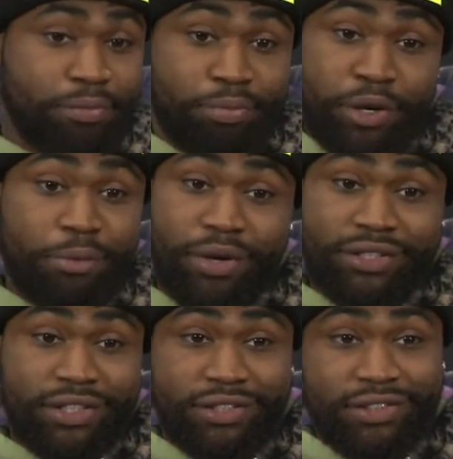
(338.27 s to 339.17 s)
pretty much
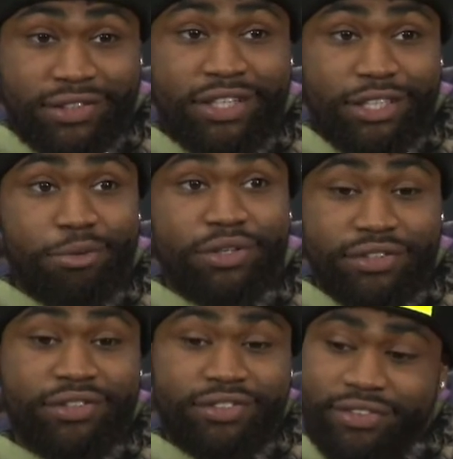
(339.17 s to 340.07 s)
since it
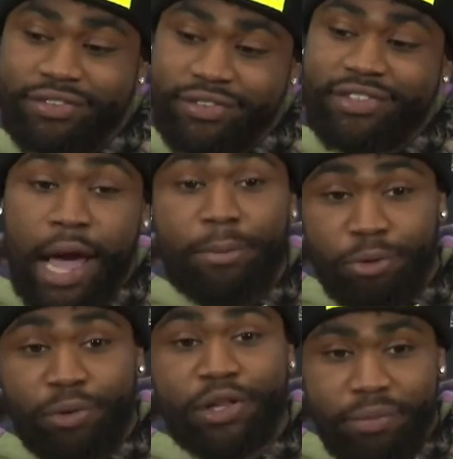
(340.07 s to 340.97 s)
was time to
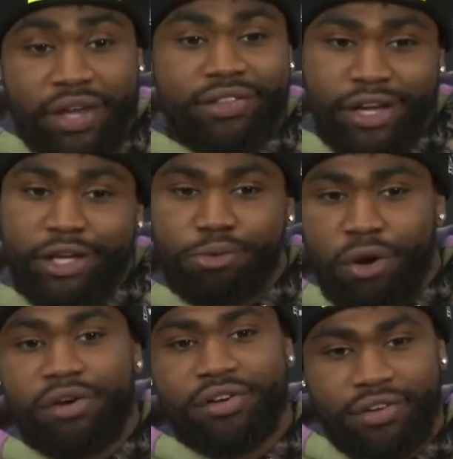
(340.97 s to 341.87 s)
really make things
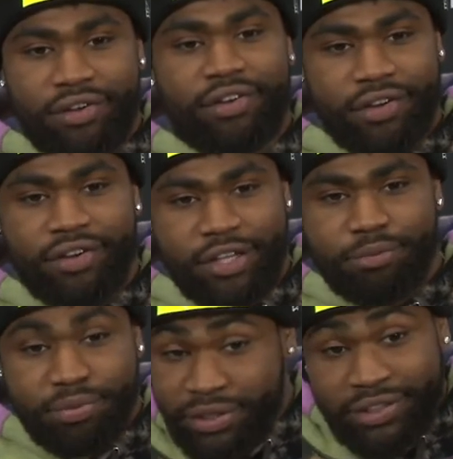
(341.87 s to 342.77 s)
work, he's
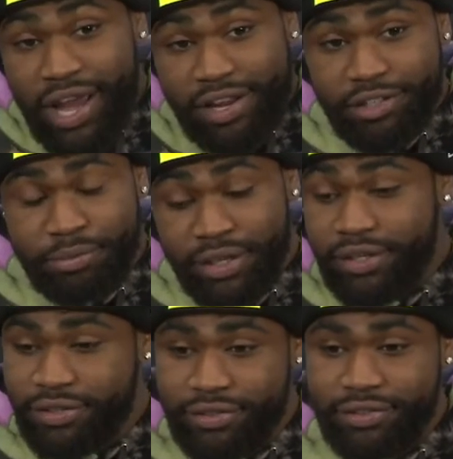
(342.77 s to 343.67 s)
since college, man.
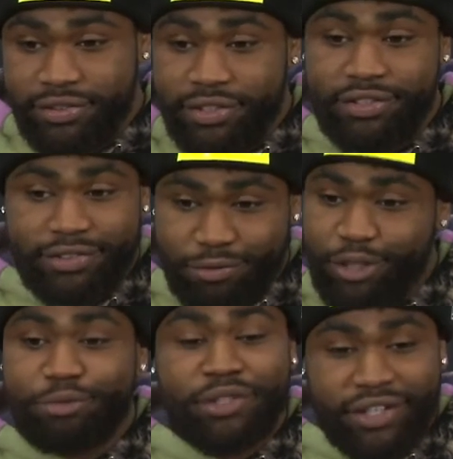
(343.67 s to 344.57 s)
Since
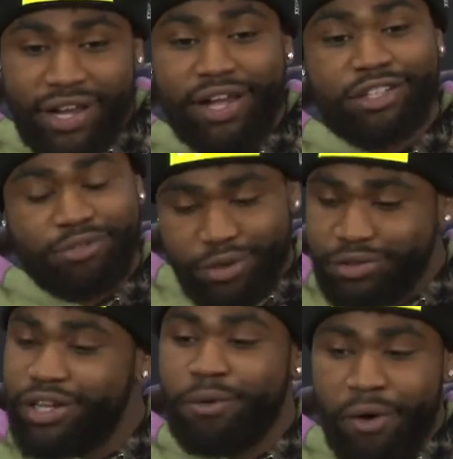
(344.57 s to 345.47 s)
freshman year of college, first
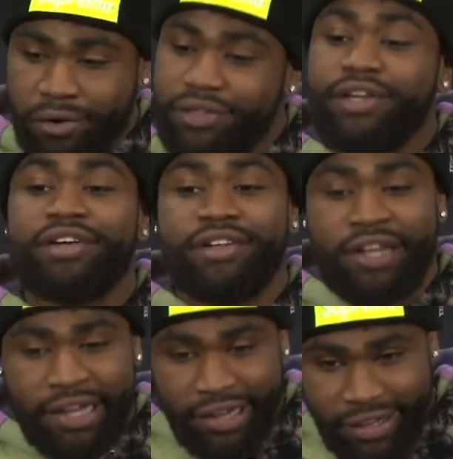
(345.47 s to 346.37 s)
day walked in,
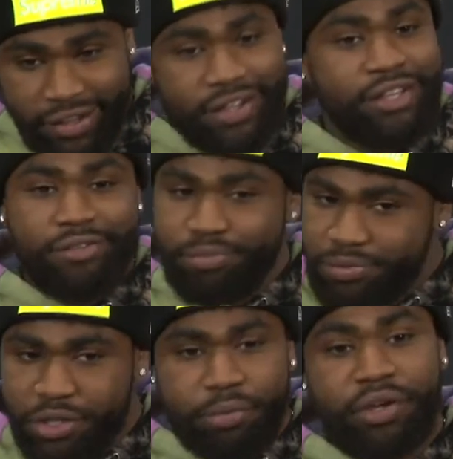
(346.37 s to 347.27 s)
he
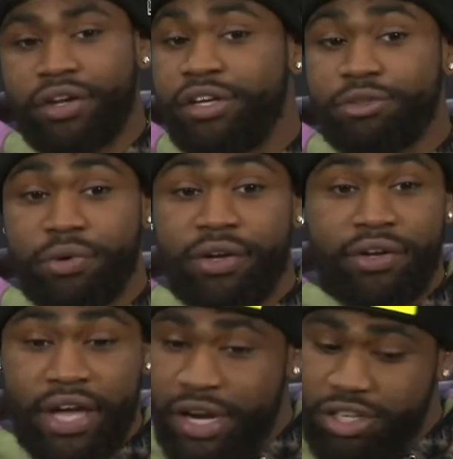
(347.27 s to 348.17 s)
took me under his wing,
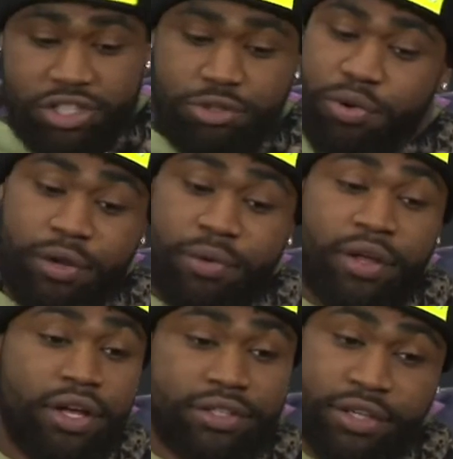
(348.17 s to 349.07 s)
and that's just what it
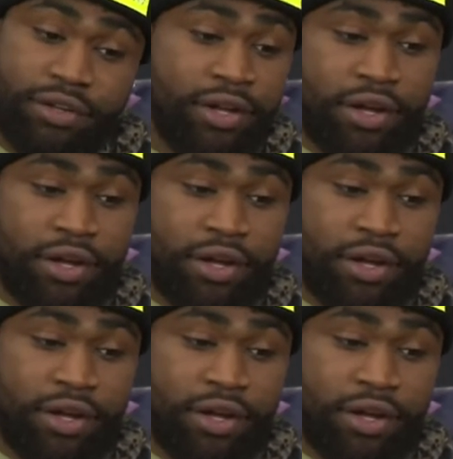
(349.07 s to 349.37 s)
was. And